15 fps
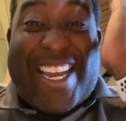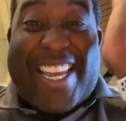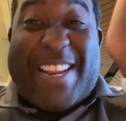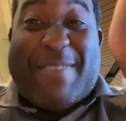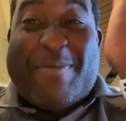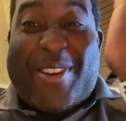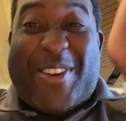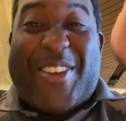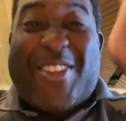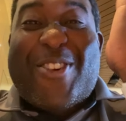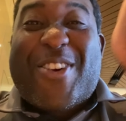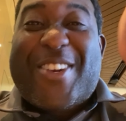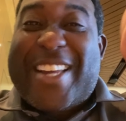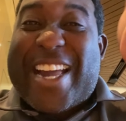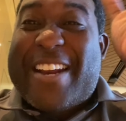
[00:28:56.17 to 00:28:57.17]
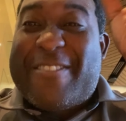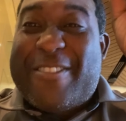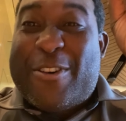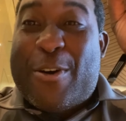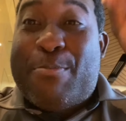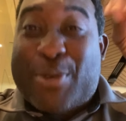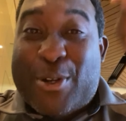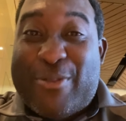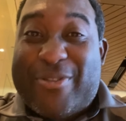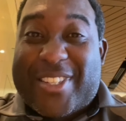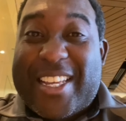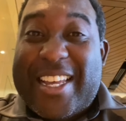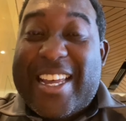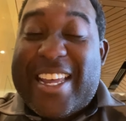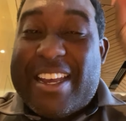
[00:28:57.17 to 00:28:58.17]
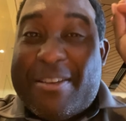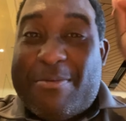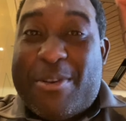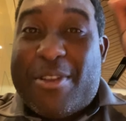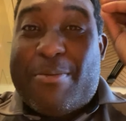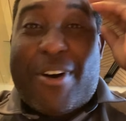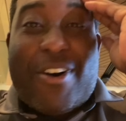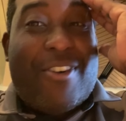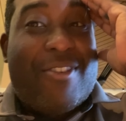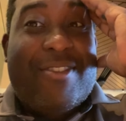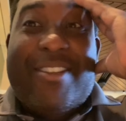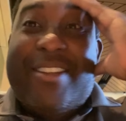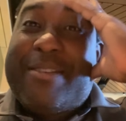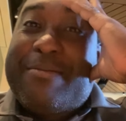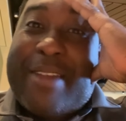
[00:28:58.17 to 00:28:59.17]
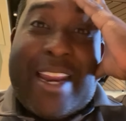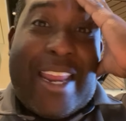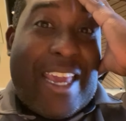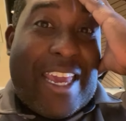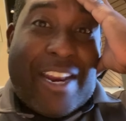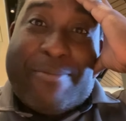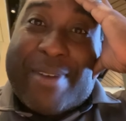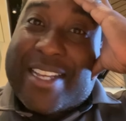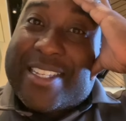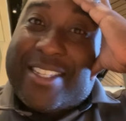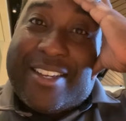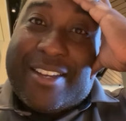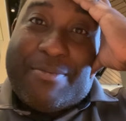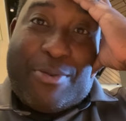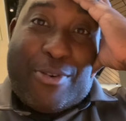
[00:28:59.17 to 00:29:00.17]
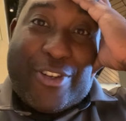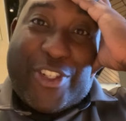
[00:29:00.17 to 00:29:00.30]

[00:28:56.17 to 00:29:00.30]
in the middle, you know, he got the little booth in the middle of the mall. Now they getting my son, poor